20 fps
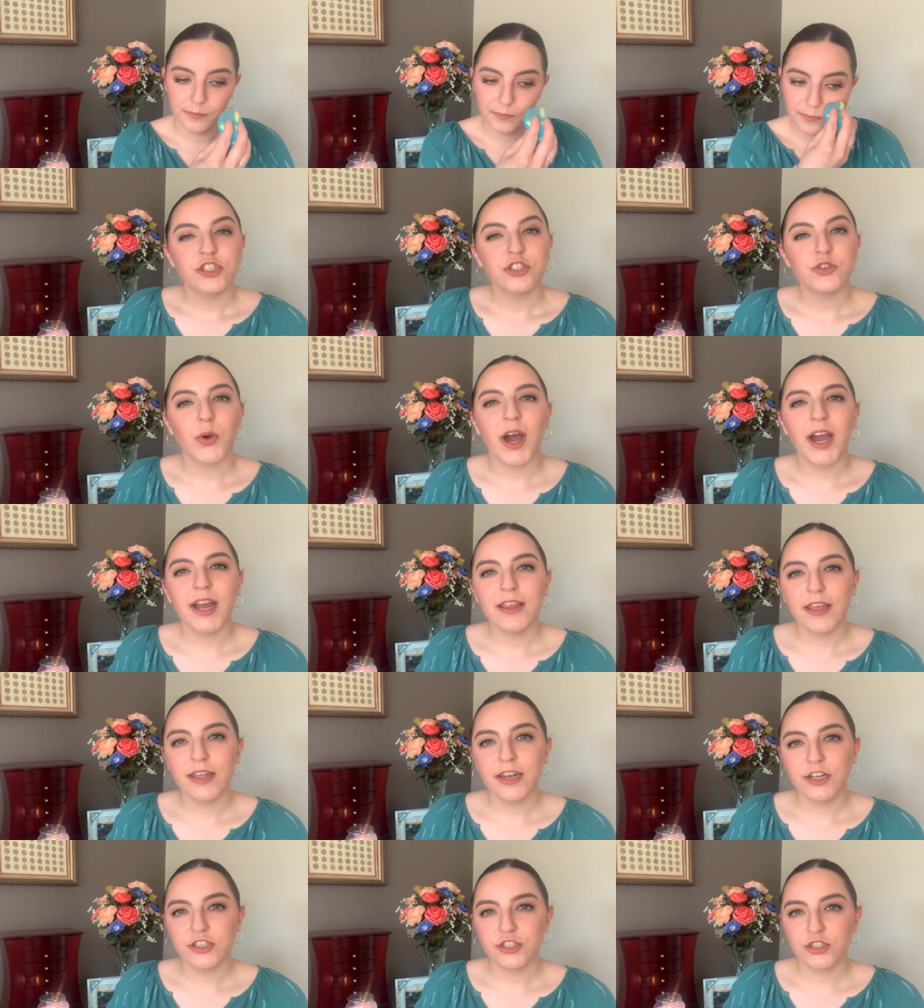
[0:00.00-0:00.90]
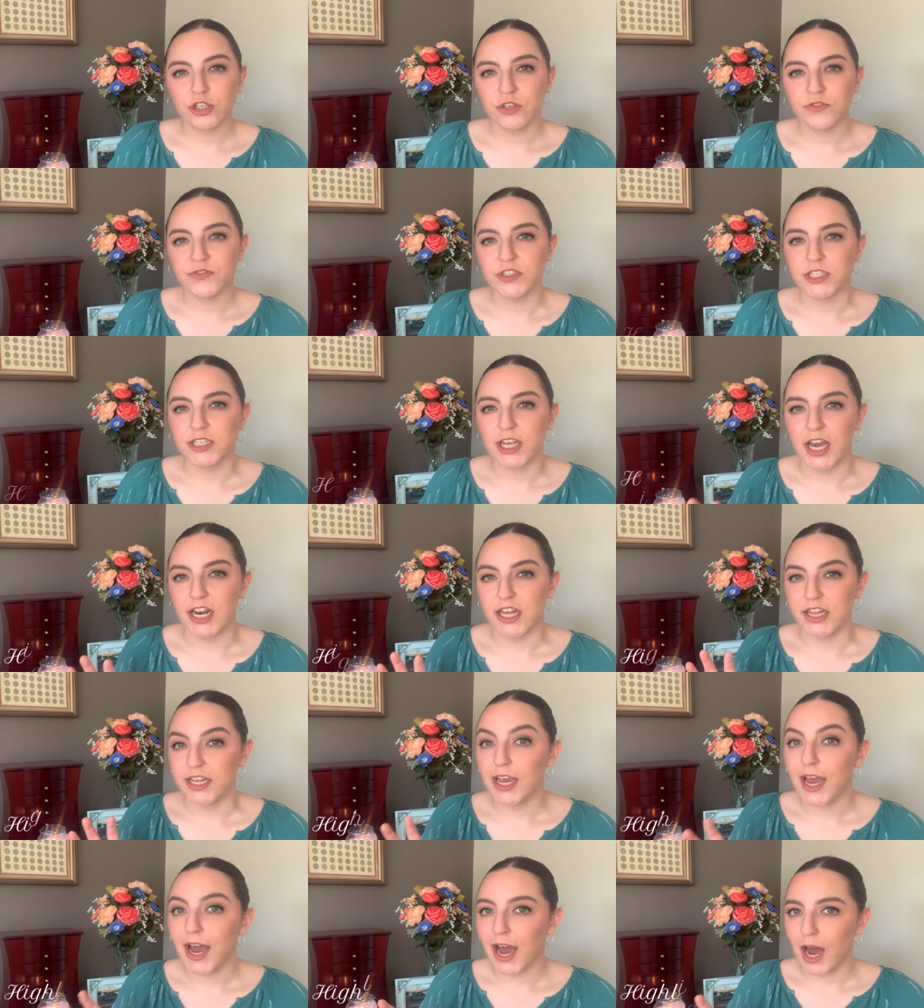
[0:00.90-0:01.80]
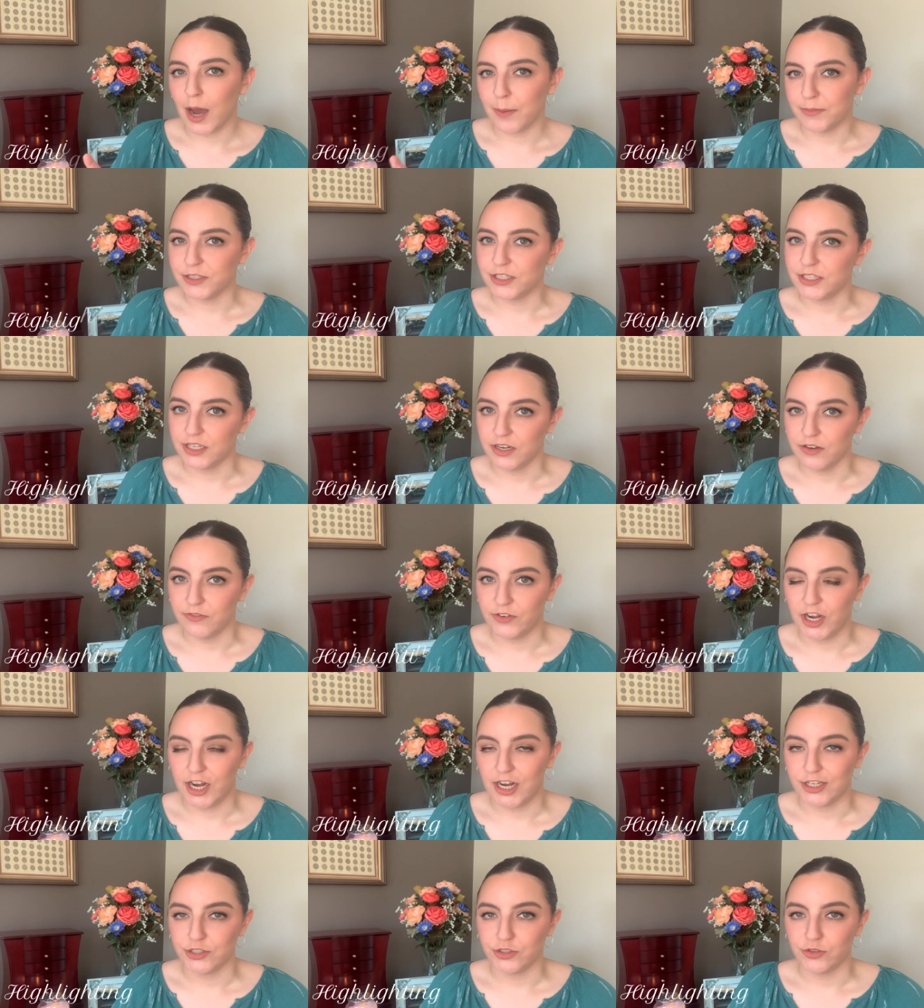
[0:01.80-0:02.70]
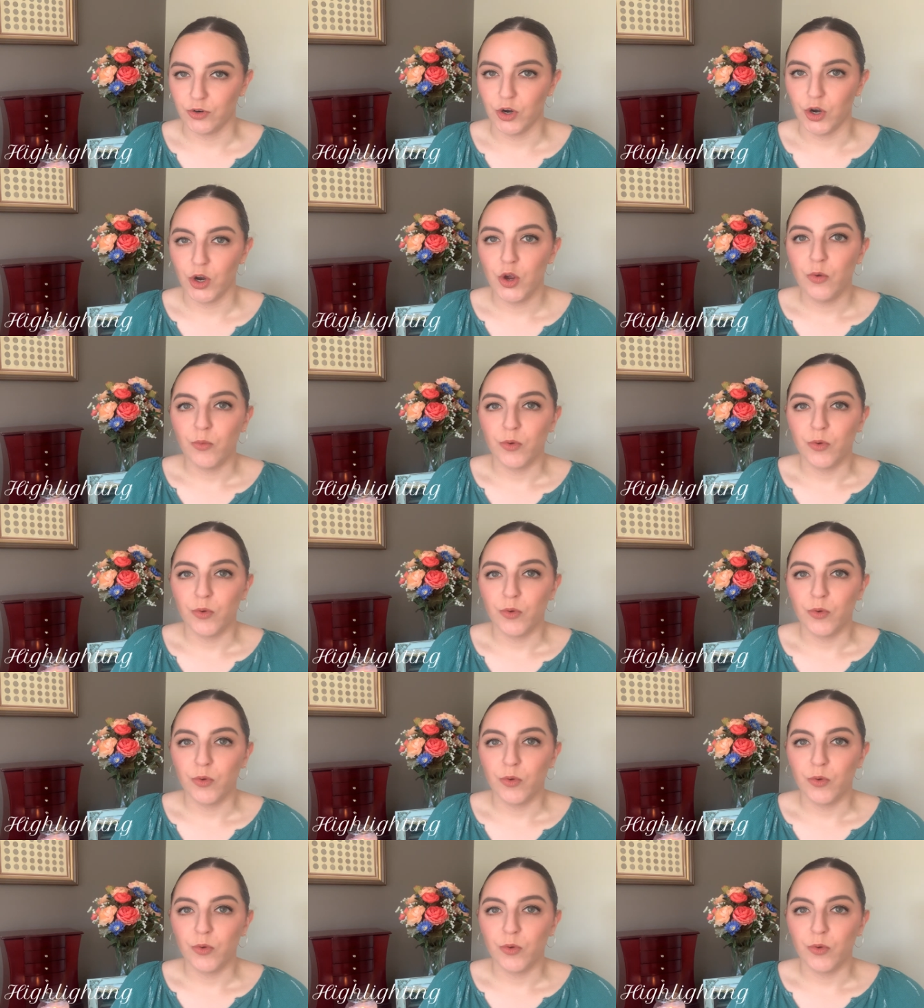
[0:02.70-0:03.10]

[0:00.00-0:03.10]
So highlighting serves as kind of the opposite of contour.